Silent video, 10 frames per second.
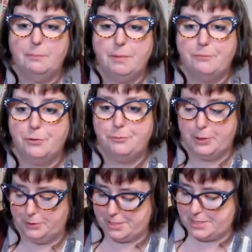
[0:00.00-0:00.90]
for
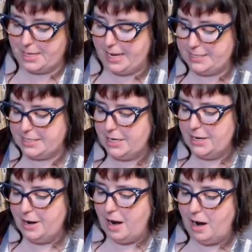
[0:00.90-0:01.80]
folks that
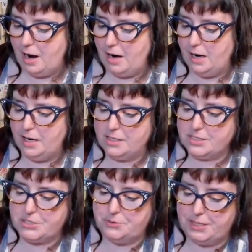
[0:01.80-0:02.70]
are
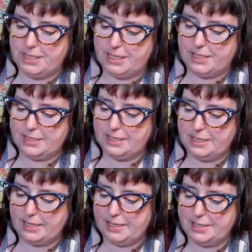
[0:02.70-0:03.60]
tuning in,
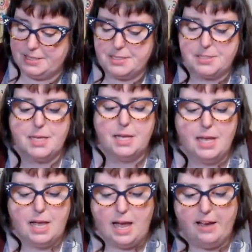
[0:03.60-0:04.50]
is
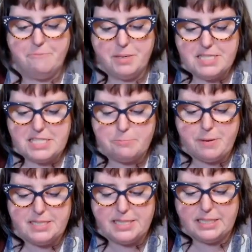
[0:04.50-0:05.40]
I've been
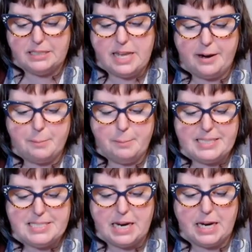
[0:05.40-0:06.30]
spending a lot of my
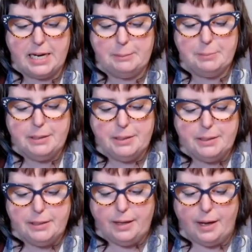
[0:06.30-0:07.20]
time
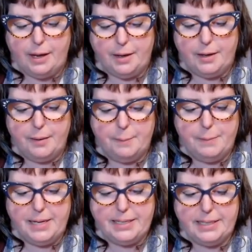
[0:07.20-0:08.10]

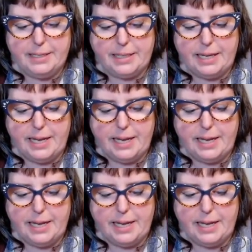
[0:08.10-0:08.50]
making